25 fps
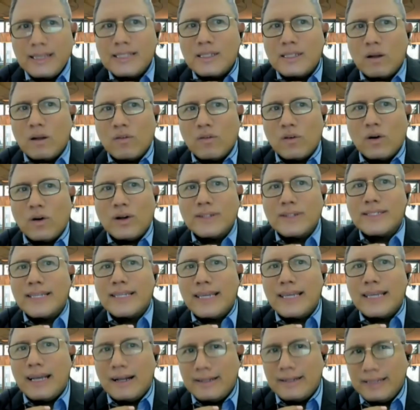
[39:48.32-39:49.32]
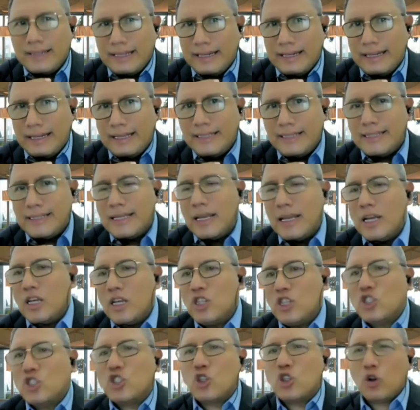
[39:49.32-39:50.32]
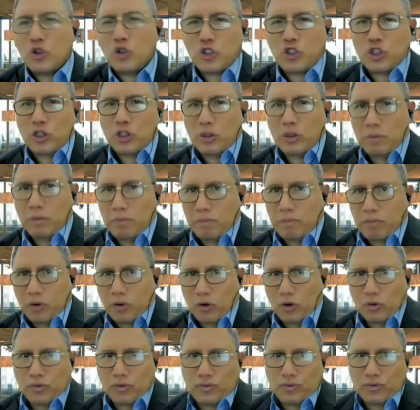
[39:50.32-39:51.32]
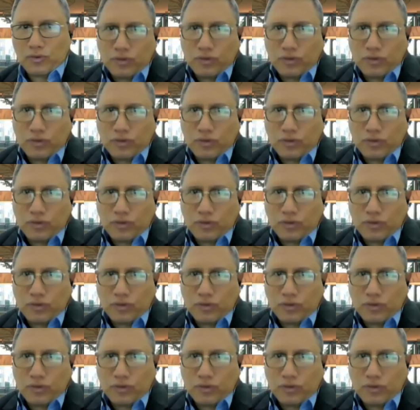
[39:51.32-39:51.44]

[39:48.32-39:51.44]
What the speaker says: is, of course, Cialdini's social proof.